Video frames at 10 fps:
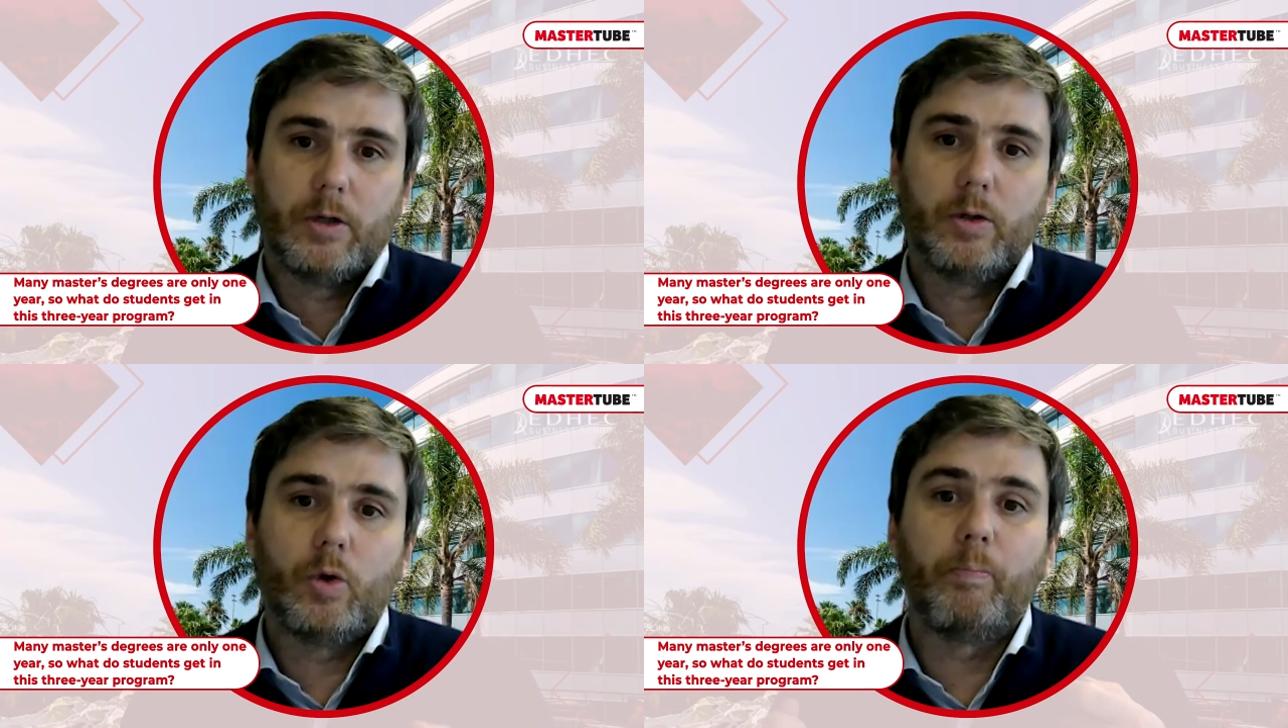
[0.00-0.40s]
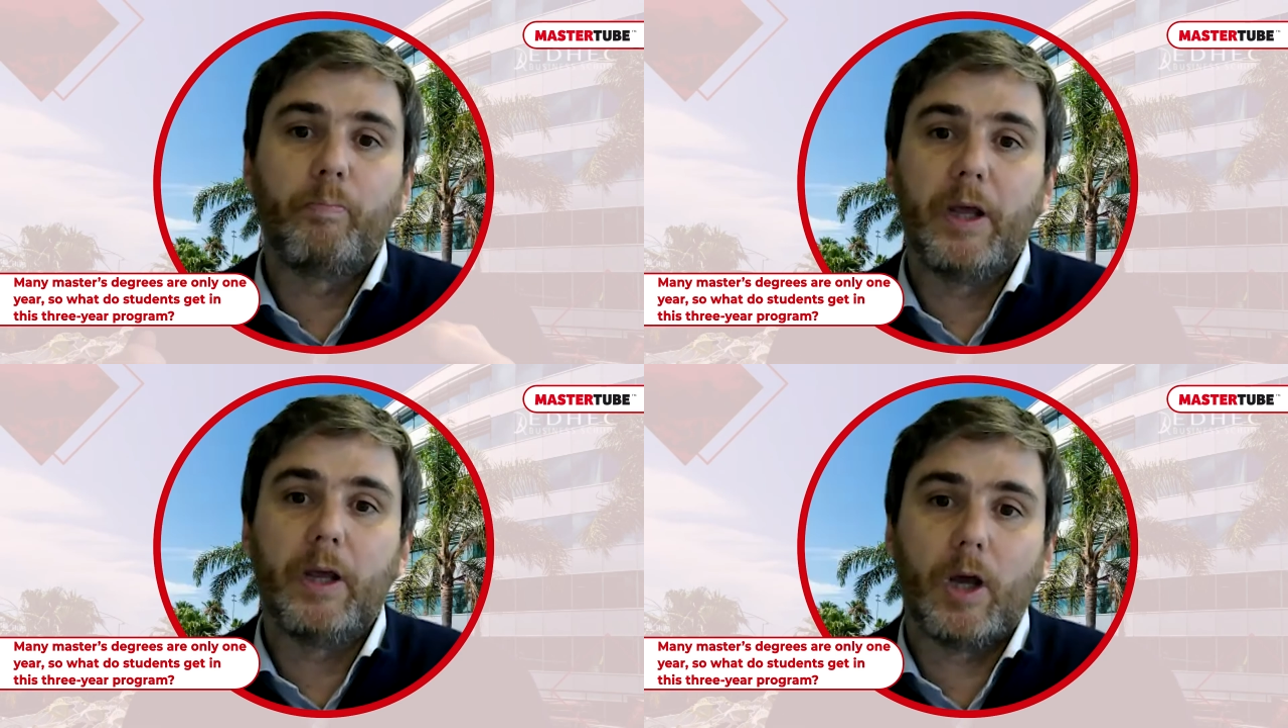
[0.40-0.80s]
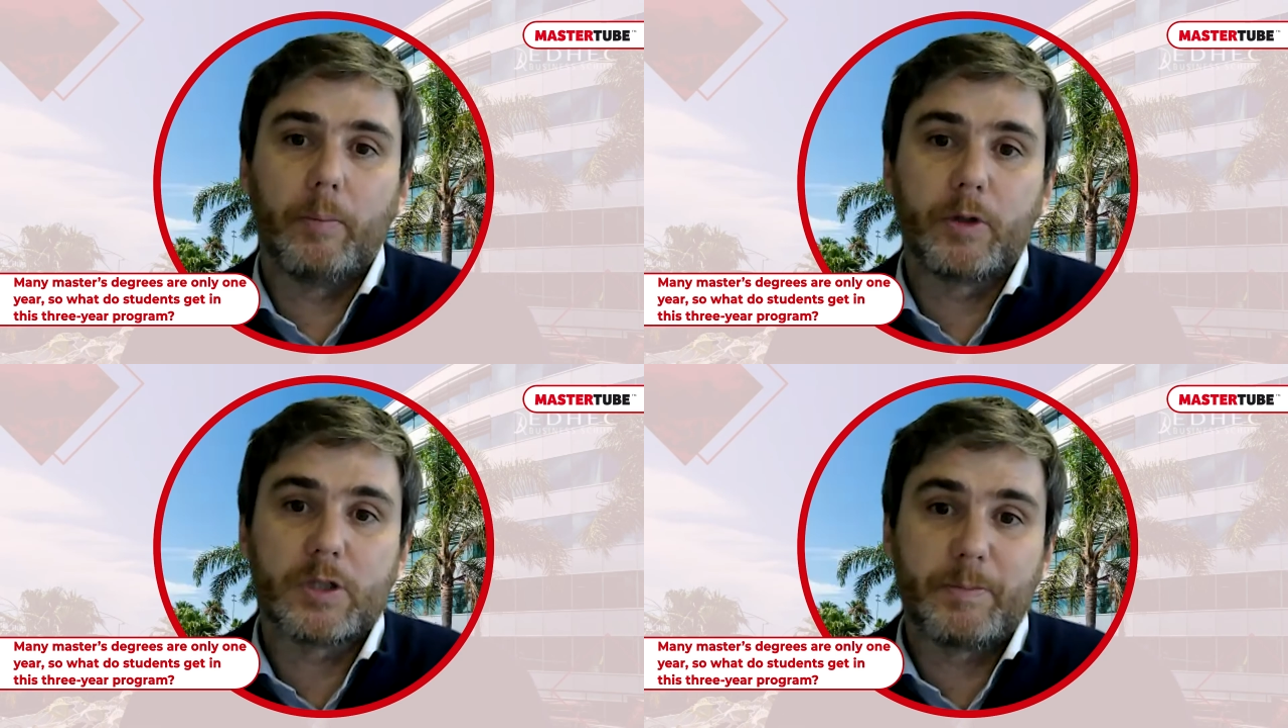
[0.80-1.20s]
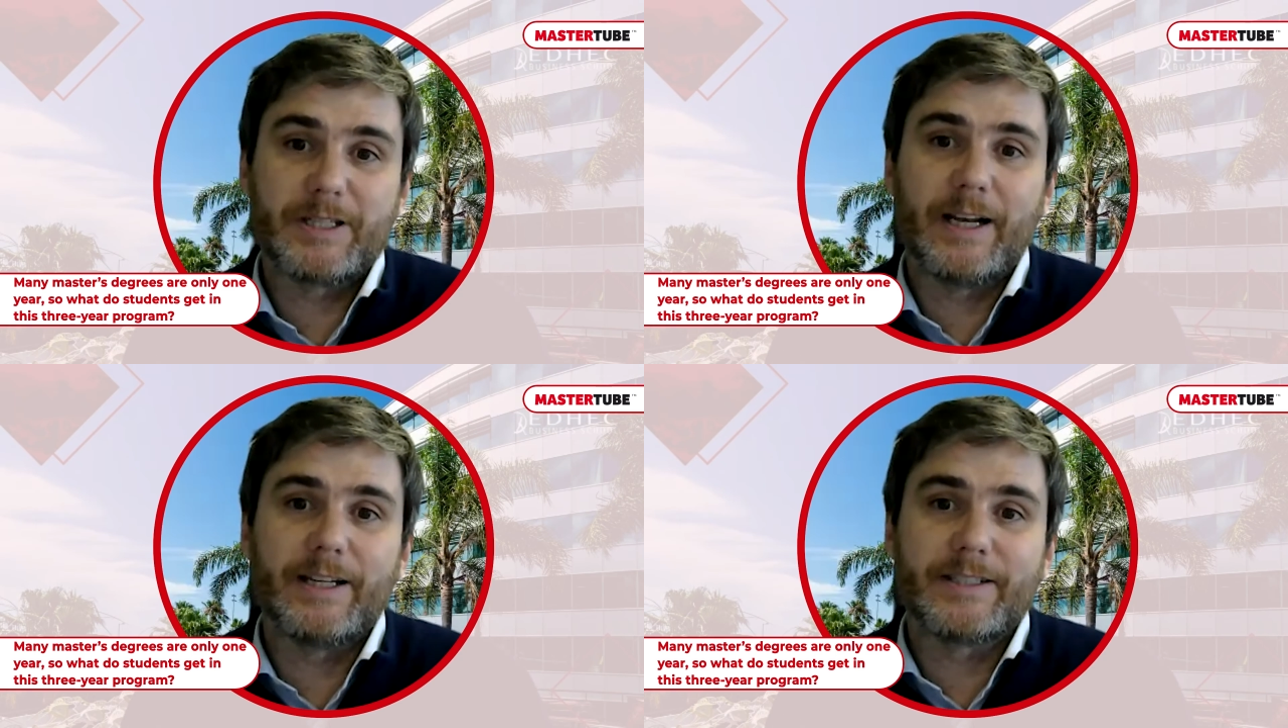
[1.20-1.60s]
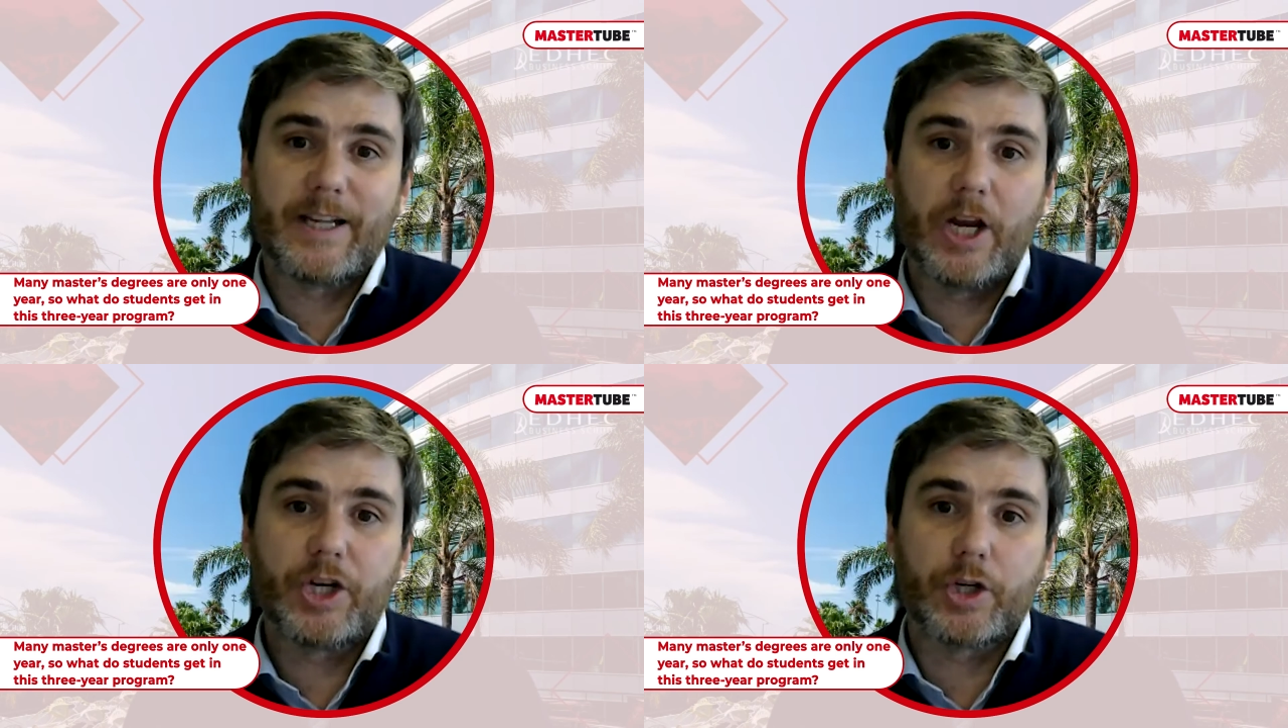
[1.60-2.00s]
to pick up the
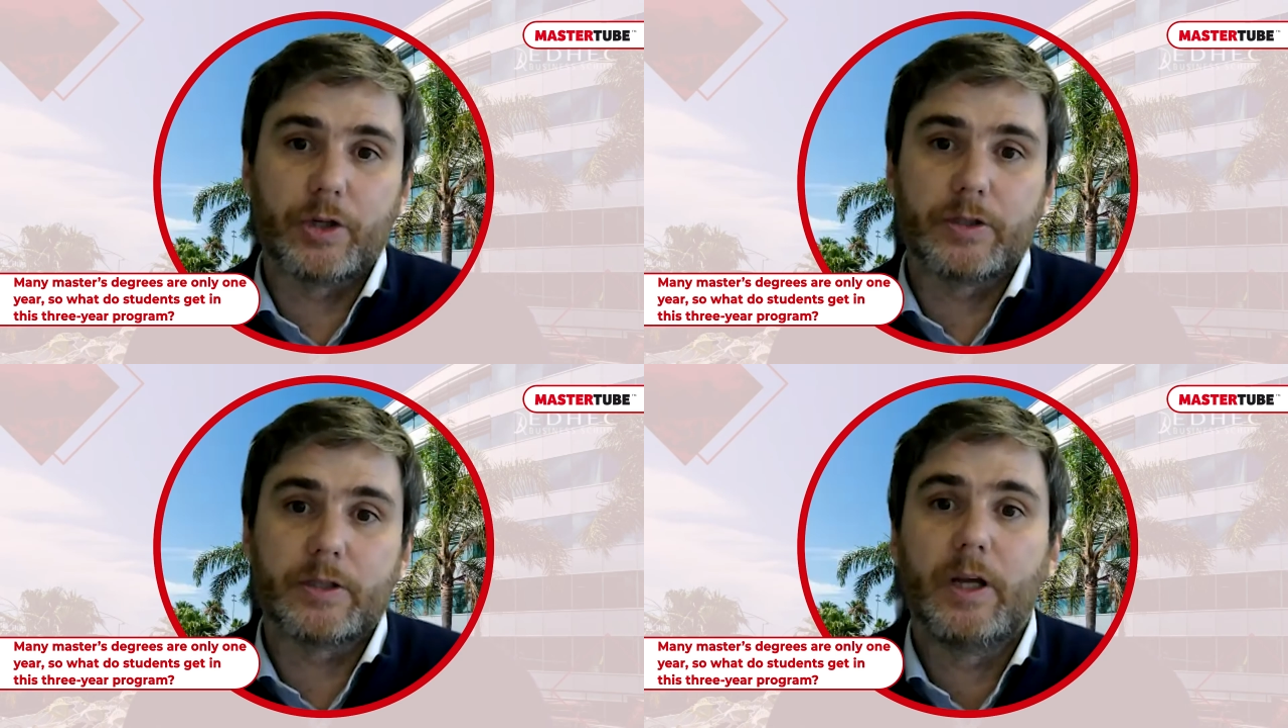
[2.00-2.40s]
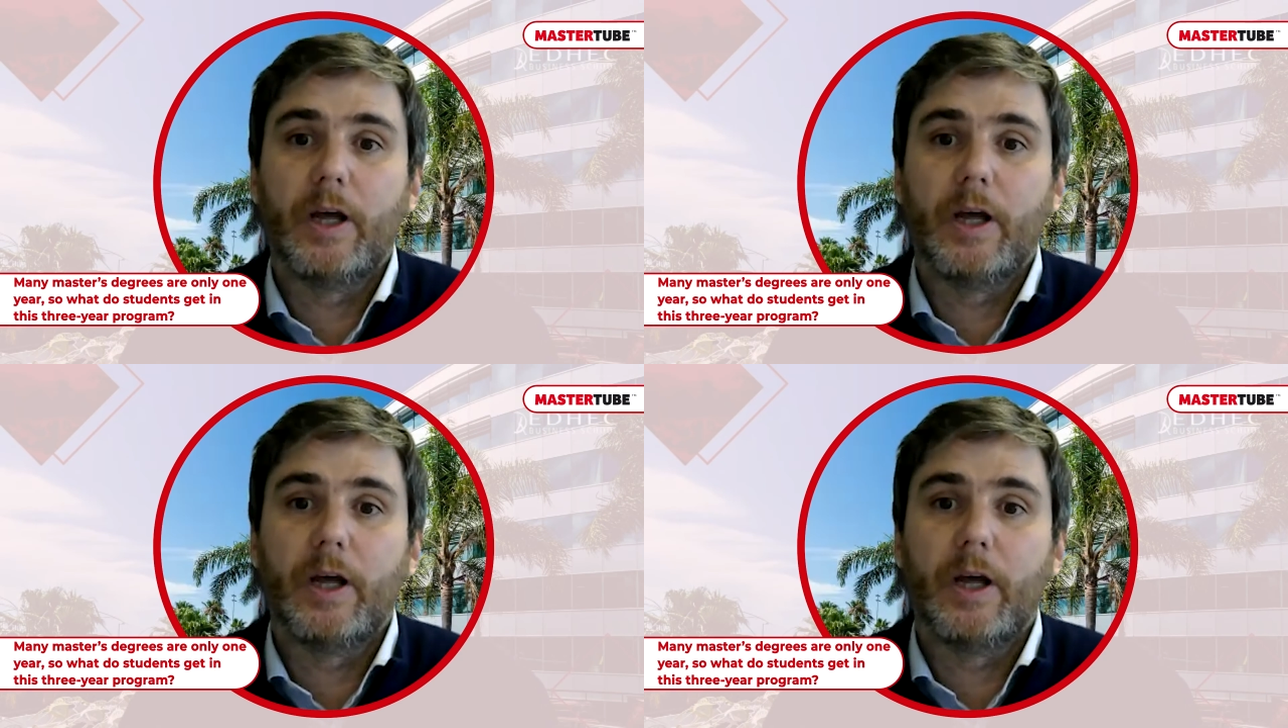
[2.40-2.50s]
specializations